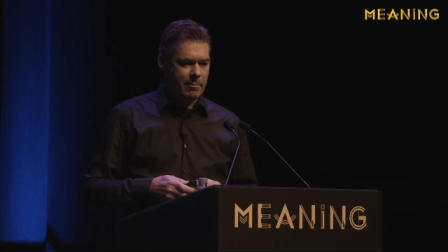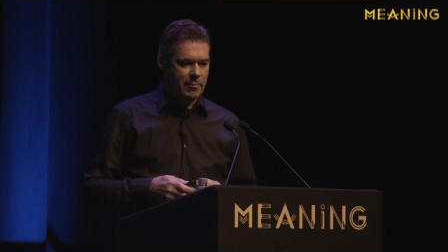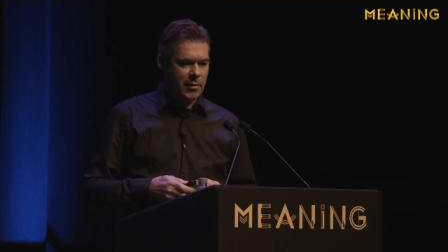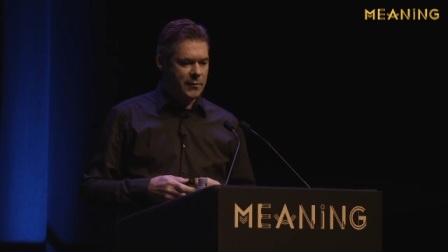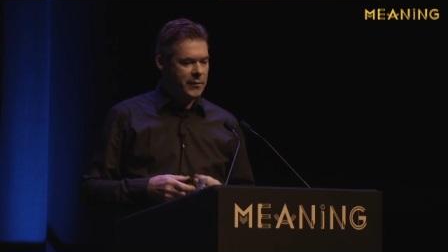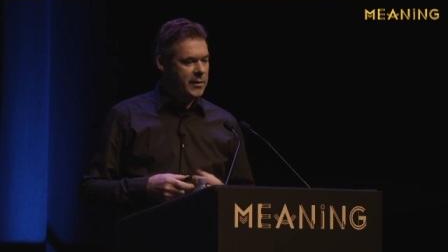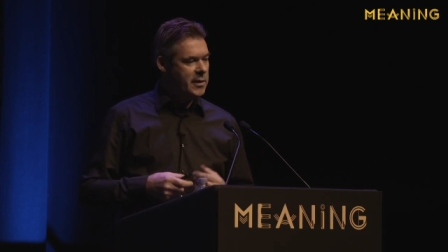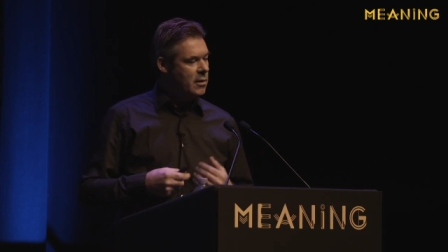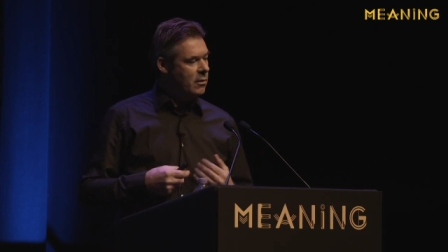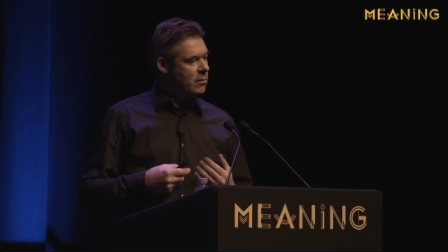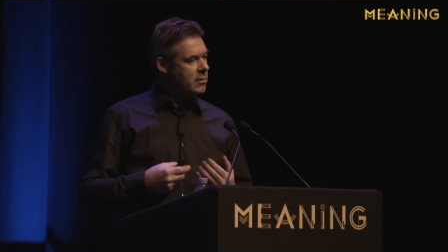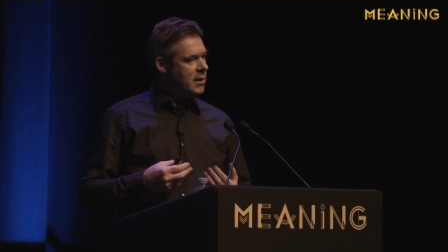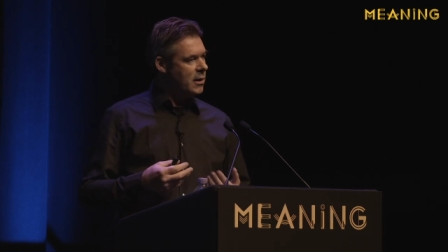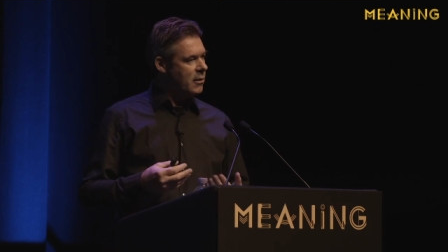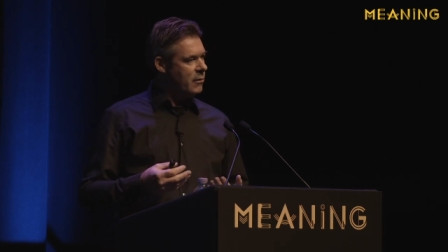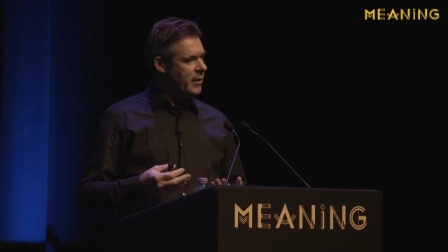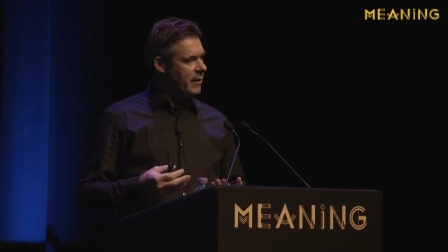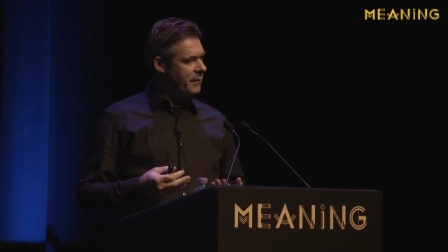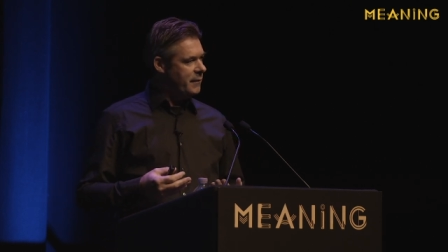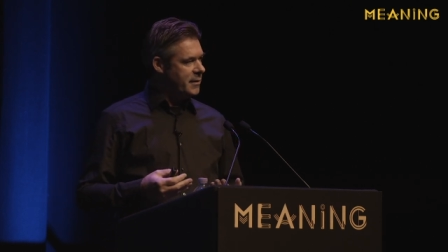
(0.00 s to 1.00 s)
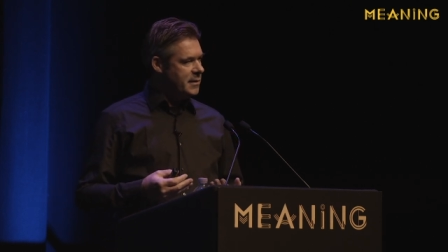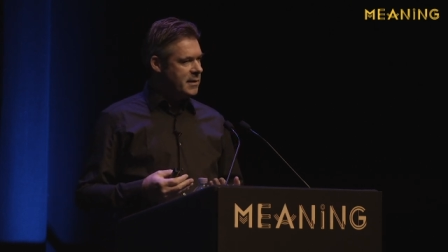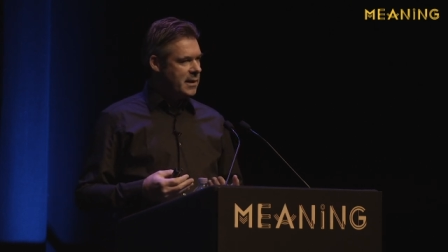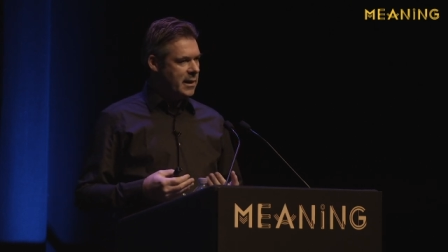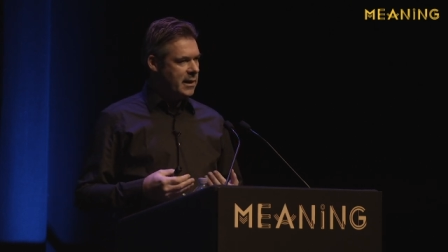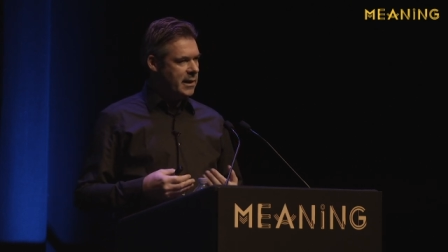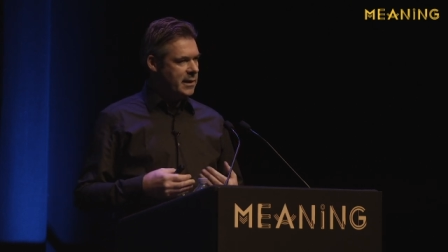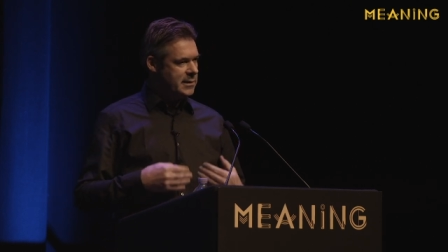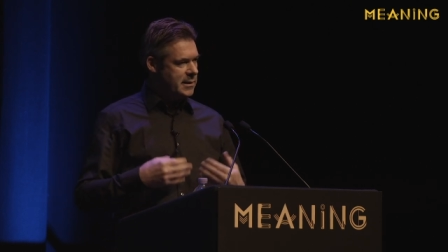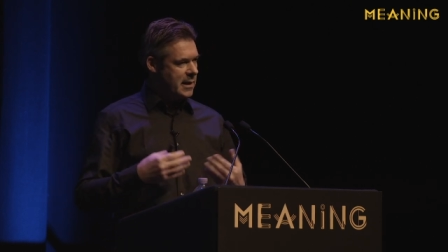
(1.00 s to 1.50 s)
but we don't know if it
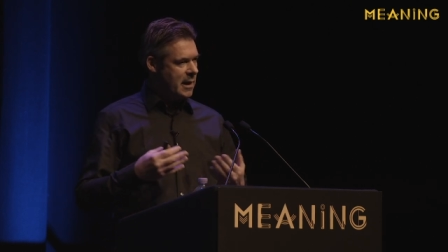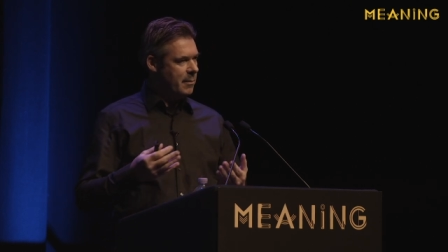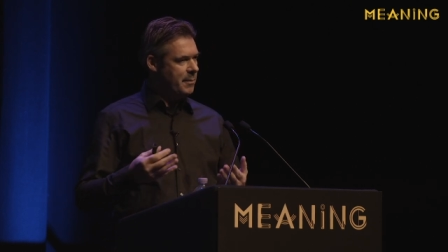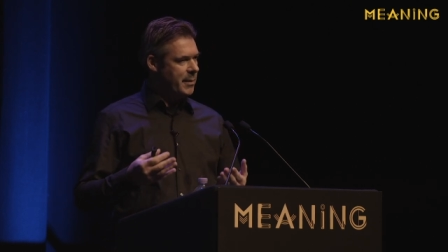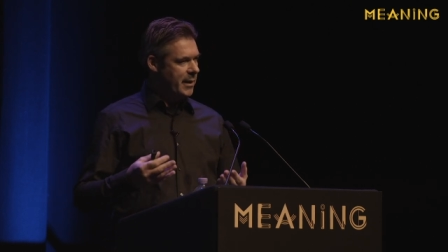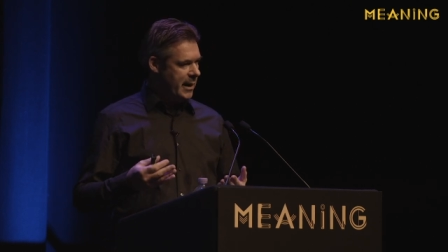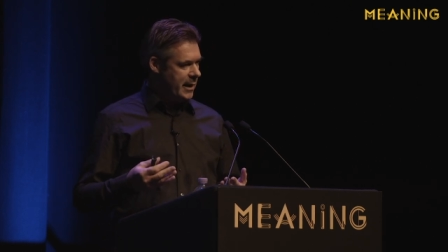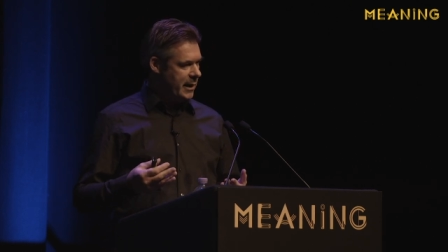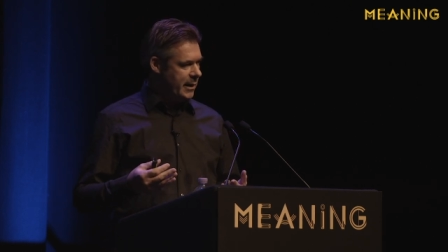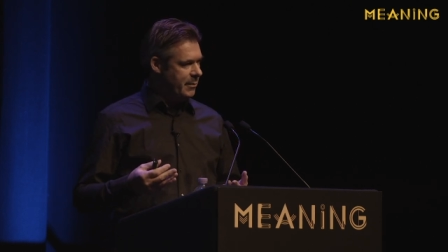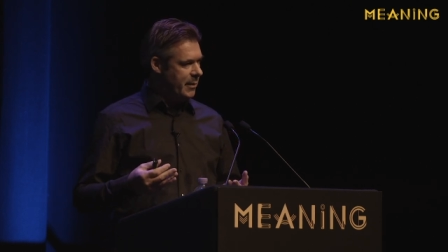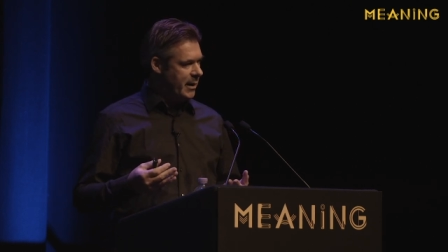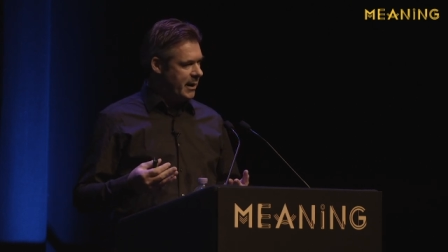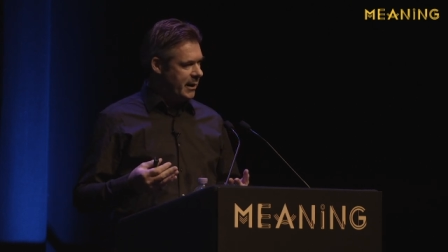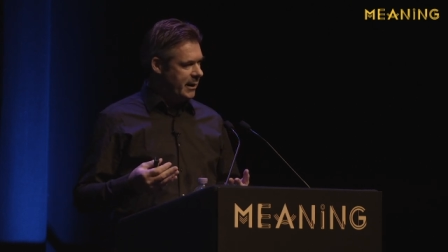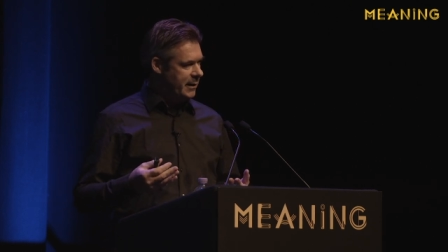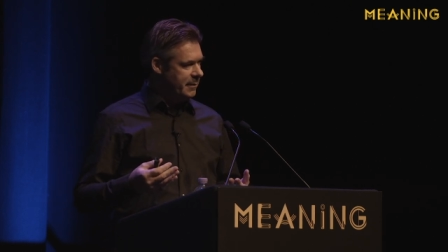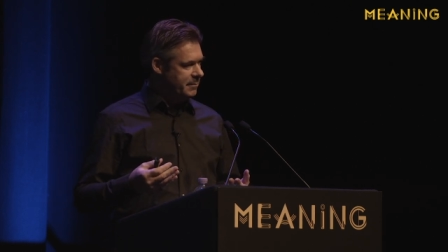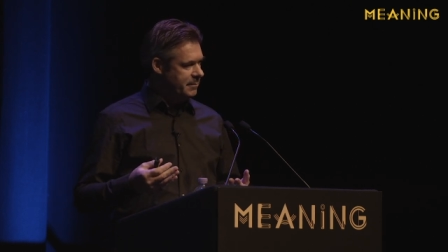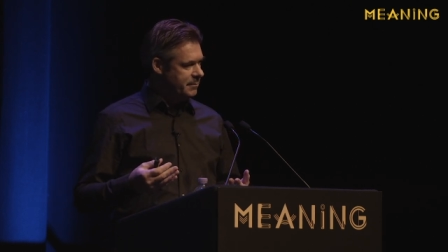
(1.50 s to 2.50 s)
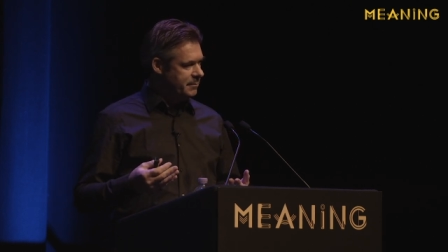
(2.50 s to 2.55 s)
it's helping anybody.